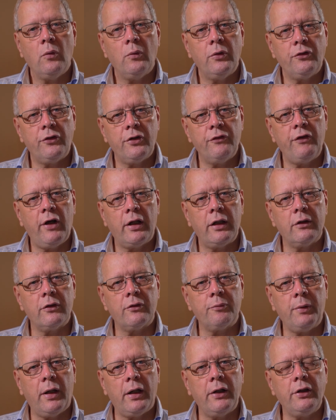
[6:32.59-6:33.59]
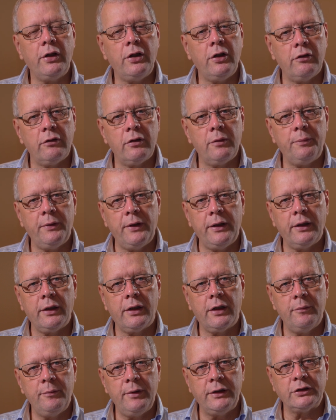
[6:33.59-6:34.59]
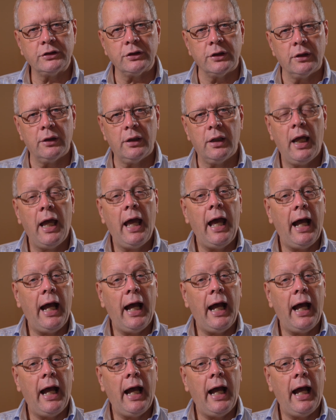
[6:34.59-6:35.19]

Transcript: was developed by the European Commission